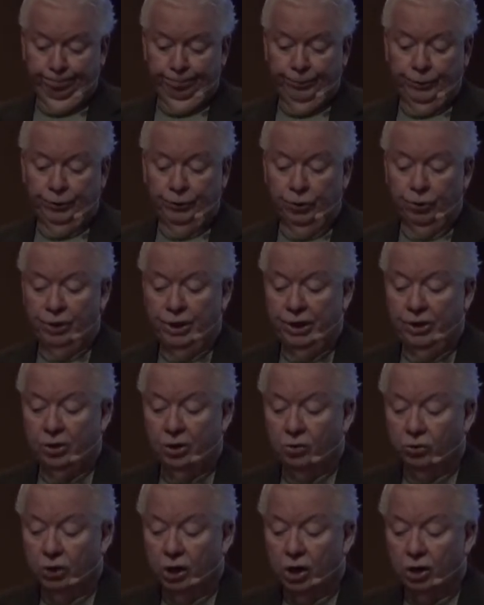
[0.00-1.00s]
So he
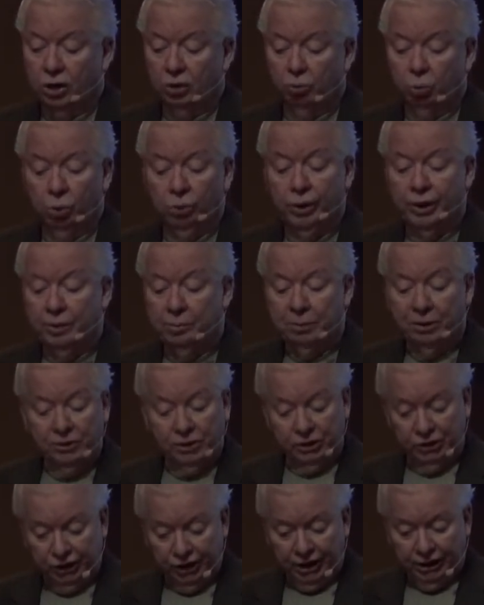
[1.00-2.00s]
no longer worried about
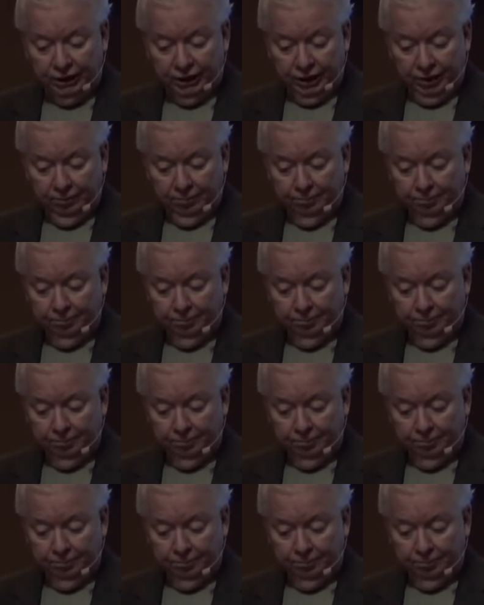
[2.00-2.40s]
the jelly.